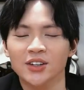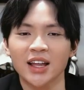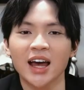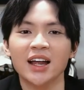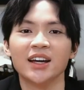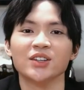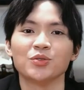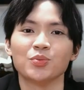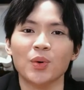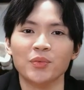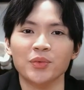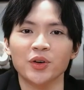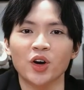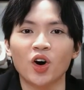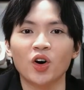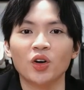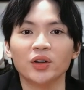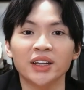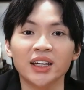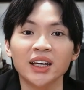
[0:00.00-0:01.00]
that is what we
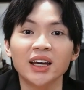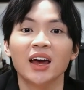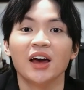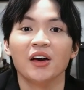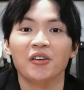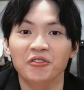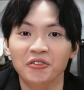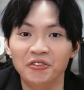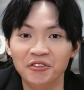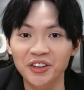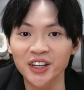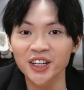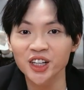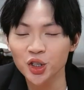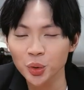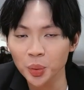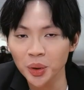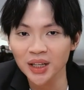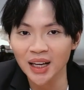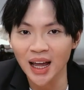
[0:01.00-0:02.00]
call the
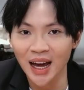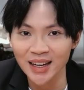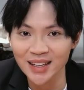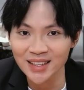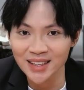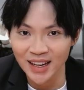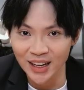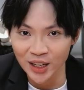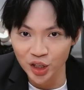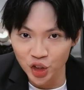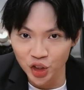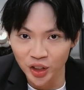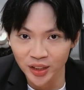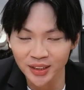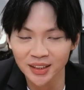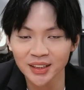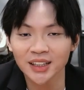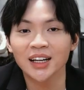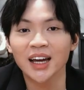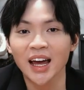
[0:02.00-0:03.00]
visualization
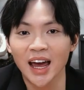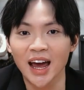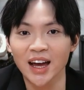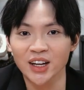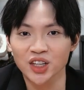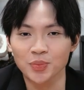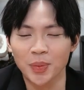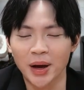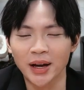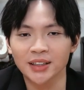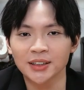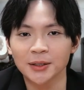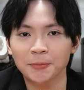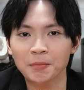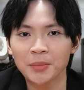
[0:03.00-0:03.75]
aspect.